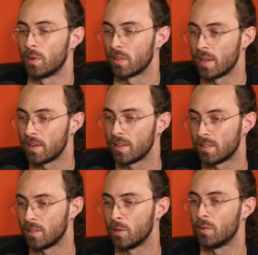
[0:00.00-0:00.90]
we leaned
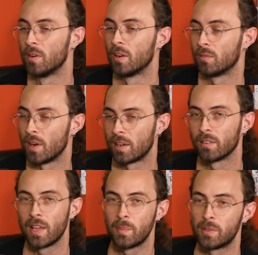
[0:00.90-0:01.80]
into
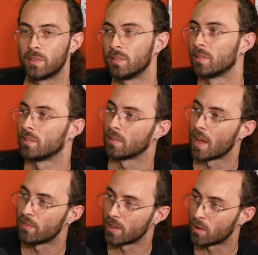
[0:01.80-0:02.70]
record label,
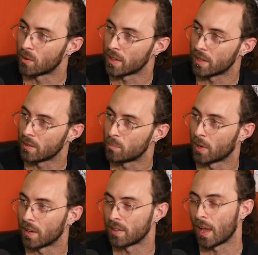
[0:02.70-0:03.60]
live recording,
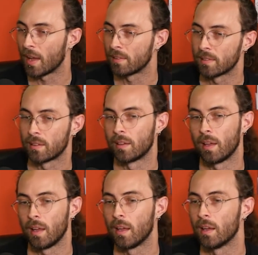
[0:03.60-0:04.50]
broadcast,
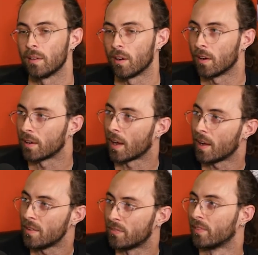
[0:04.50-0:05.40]
and
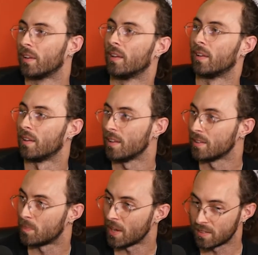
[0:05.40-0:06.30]
archive. Okay.
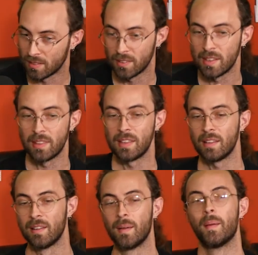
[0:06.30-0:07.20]
Is basically
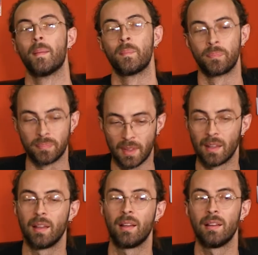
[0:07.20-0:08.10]
the
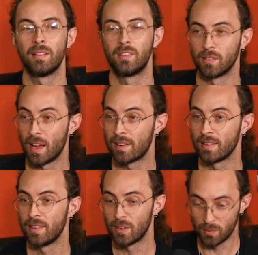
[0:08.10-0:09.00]
uh,
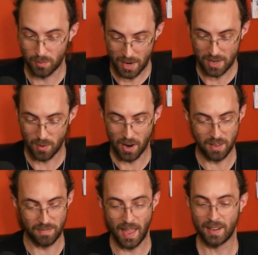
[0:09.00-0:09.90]
direction that Radio
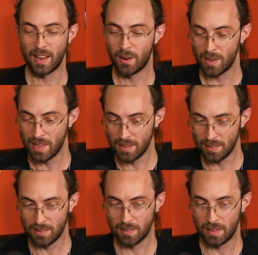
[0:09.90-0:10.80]
Artifact now
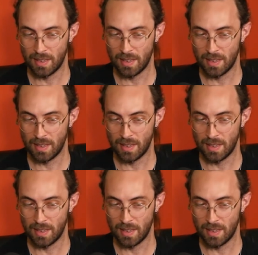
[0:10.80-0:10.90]
is